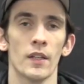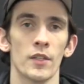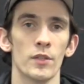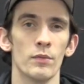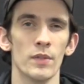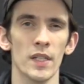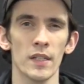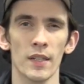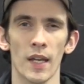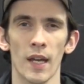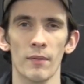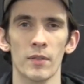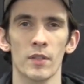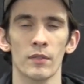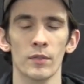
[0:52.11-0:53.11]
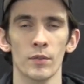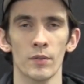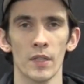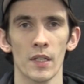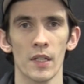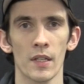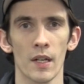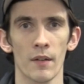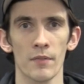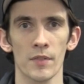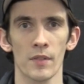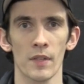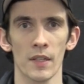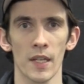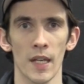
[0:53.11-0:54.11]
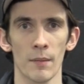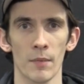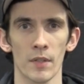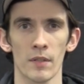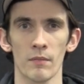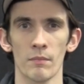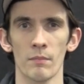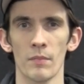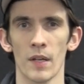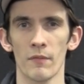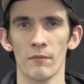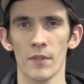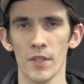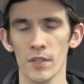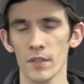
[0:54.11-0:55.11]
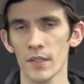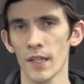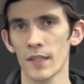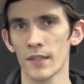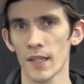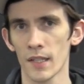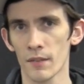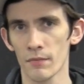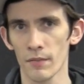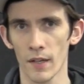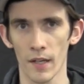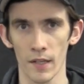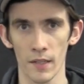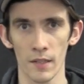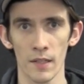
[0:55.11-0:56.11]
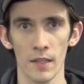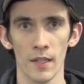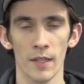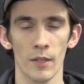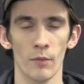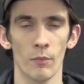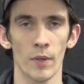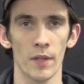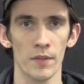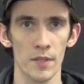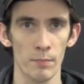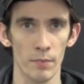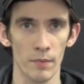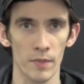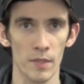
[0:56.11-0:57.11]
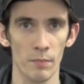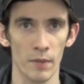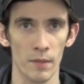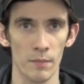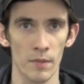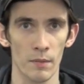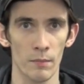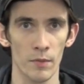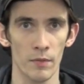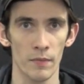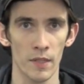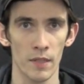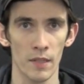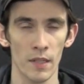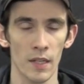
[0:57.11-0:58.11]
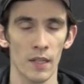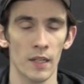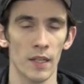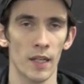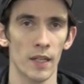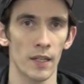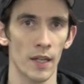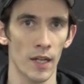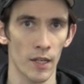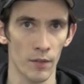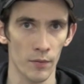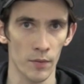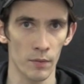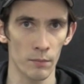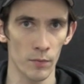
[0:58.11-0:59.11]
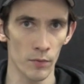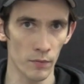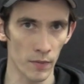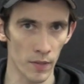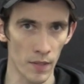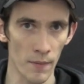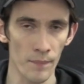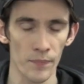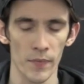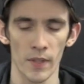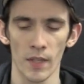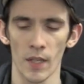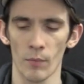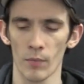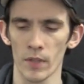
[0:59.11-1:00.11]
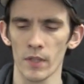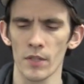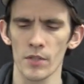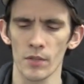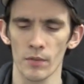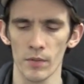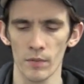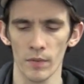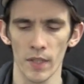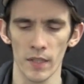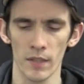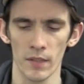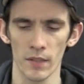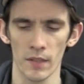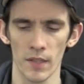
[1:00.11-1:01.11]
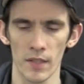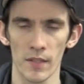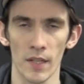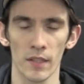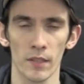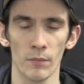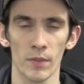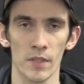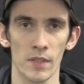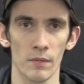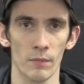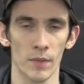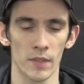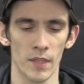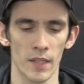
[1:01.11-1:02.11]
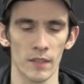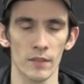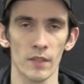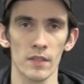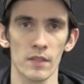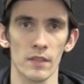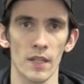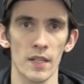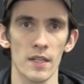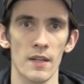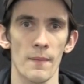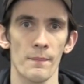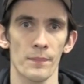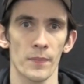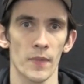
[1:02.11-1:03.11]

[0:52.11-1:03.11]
You need to have it diluted enough so the camera can visually identify where the sperms are moving and how they're moving. And we're going to show you later exactly what that looks like.